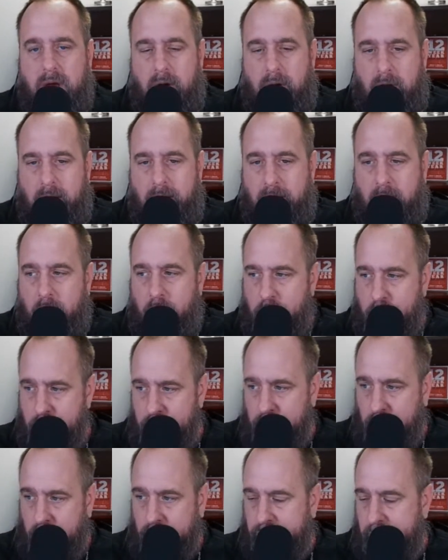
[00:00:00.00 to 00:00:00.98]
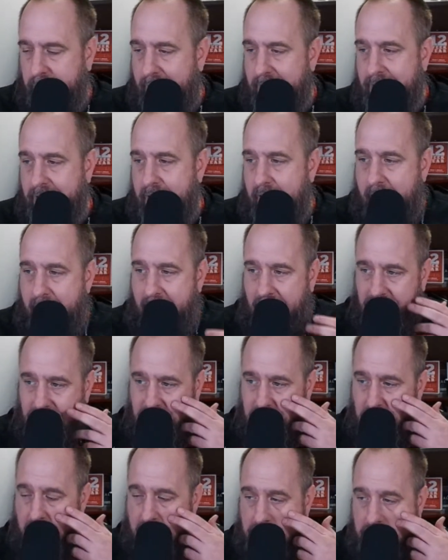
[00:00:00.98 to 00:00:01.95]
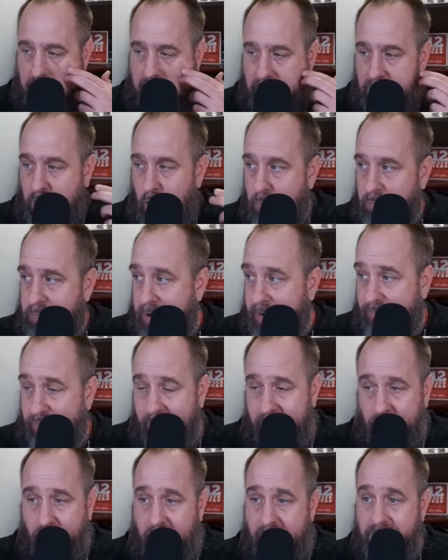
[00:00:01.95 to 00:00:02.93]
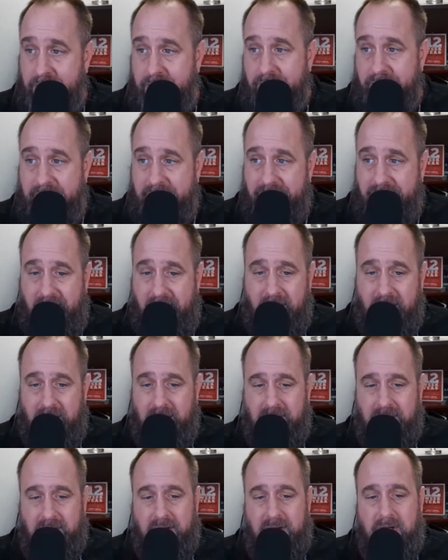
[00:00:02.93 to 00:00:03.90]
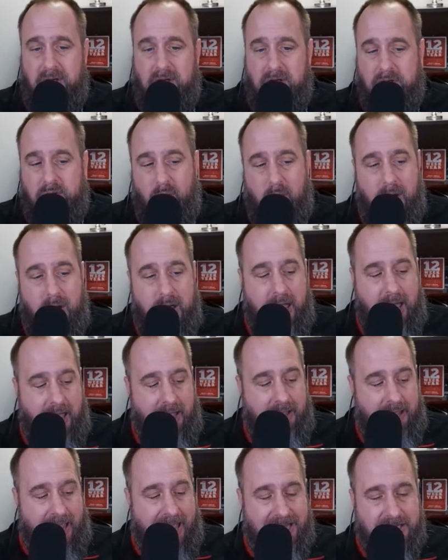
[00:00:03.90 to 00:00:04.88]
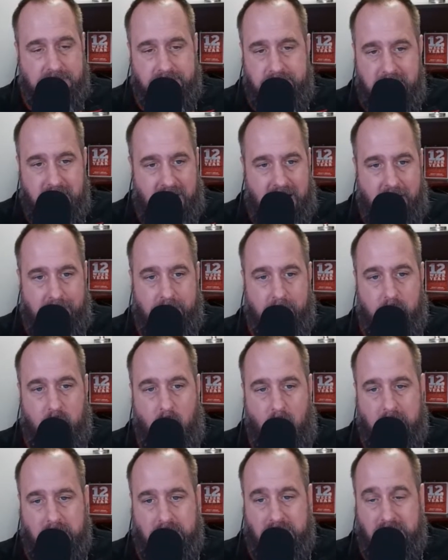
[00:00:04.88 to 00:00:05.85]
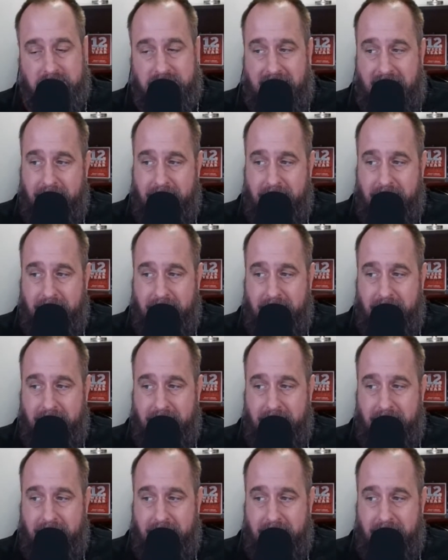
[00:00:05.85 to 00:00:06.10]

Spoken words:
hurdles, and and don't be afraid while you're in there to ask me a couple questions.